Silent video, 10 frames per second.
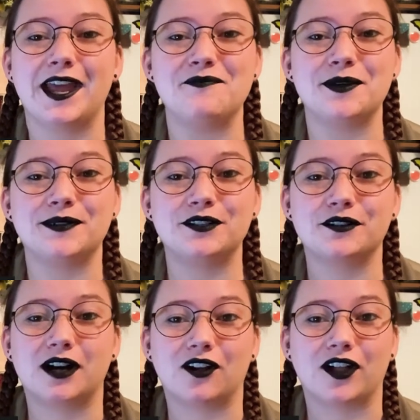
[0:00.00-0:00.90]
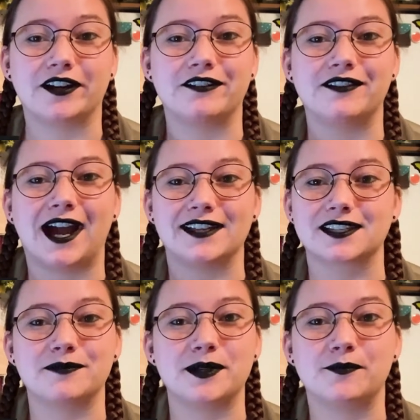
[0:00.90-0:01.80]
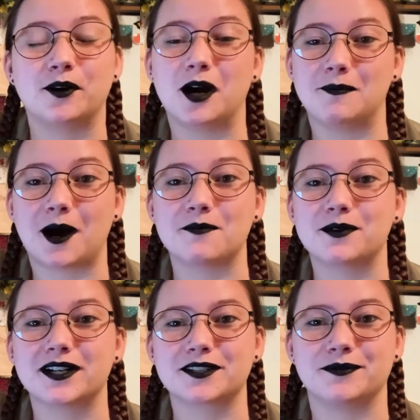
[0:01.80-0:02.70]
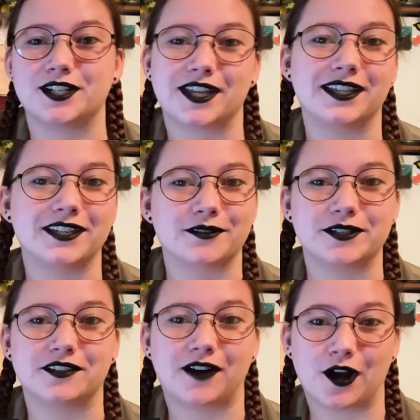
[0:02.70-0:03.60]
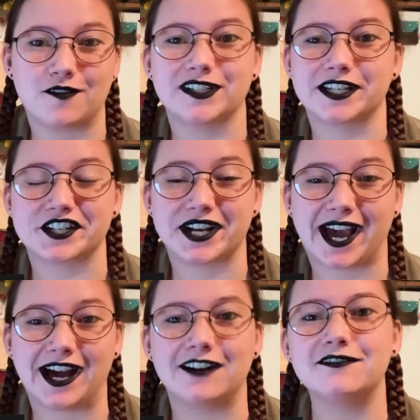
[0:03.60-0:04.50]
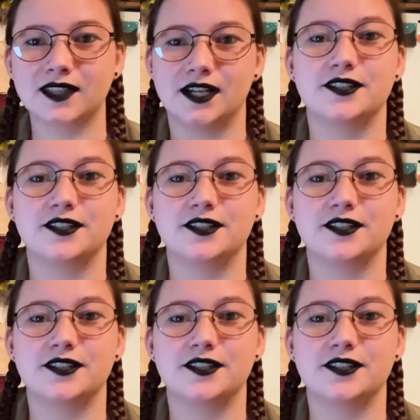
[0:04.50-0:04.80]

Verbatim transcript: It made me do a lot of asking people about books, which I think is always a fun conversation to have.